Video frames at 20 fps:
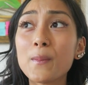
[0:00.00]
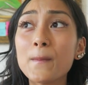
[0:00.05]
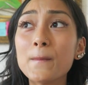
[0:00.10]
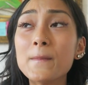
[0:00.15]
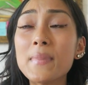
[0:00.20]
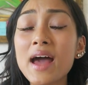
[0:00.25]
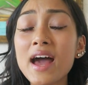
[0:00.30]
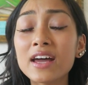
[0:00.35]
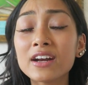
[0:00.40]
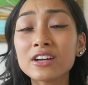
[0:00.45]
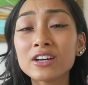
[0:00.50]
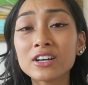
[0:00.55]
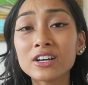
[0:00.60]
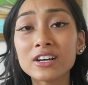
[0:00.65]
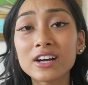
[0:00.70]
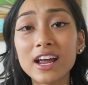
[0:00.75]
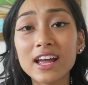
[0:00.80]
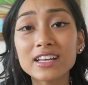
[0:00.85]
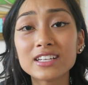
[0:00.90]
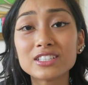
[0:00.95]

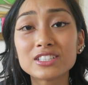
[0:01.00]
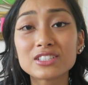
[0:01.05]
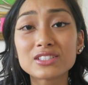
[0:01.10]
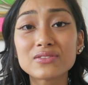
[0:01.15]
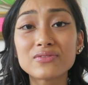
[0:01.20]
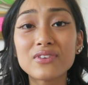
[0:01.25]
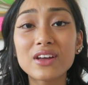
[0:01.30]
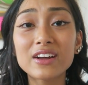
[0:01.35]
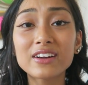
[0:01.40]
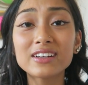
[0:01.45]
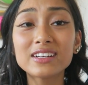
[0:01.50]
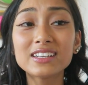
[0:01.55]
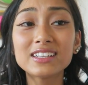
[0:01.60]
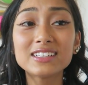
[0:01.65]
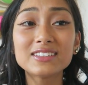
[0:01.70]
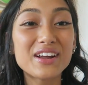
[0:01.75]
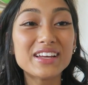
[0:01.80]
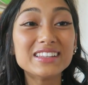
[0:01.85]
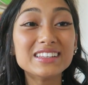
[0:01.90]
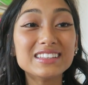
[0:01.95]
manner and just
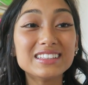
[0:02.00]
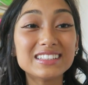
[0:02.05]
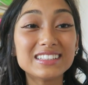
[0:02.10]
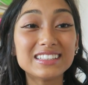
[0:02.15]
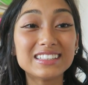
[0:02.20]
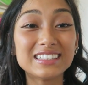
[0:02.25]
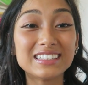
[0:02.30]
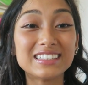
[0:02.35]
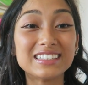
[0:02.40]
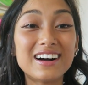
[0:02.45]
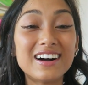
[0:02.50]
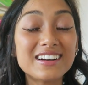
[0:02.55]
very friendly.